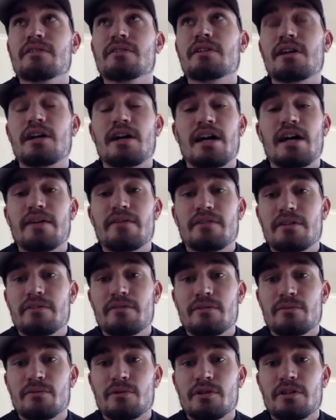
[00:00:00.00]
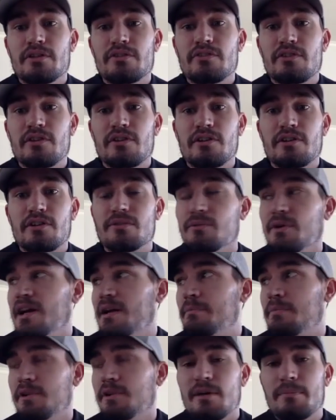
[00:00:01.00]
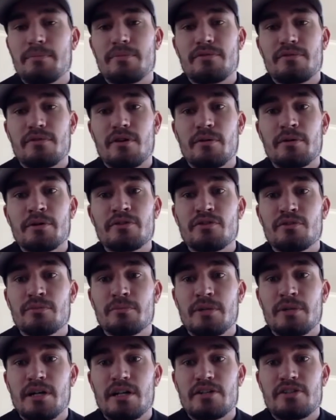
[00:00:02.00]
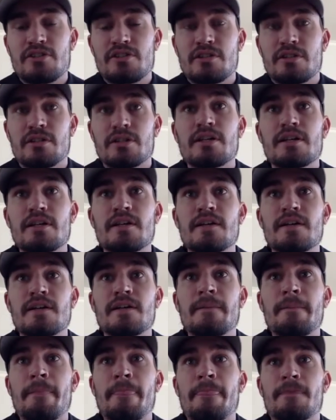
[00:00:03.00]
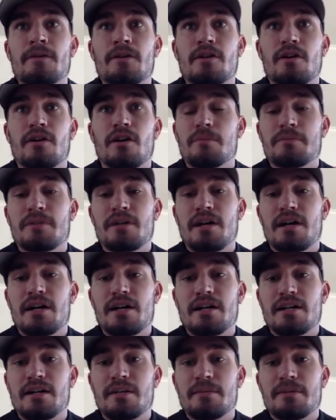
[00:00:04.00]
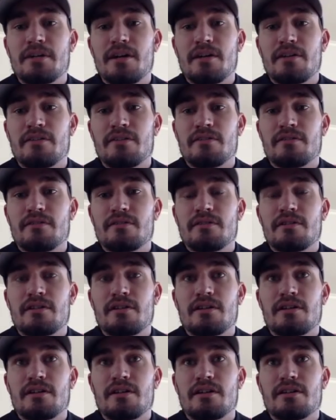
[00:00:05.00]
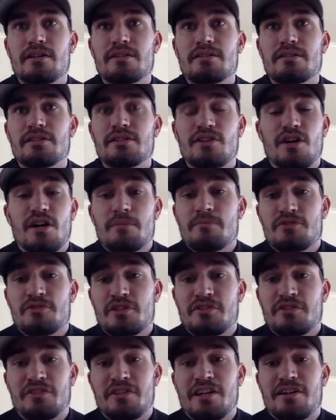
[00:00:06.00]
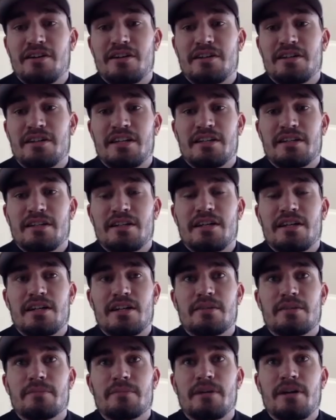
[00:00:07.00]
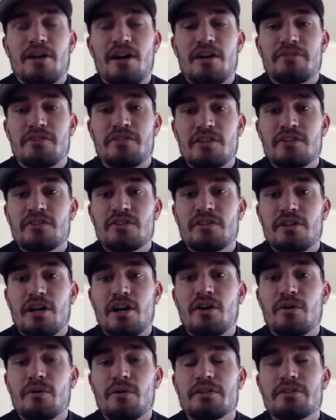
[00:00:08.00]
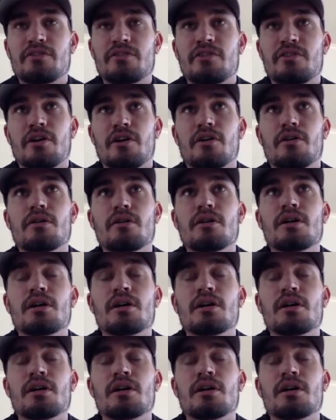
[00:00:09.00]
I haven't even really started ramping up, throwing too much. And, you know, I'm not, you know, I'm just now getting kind of my off season going. So,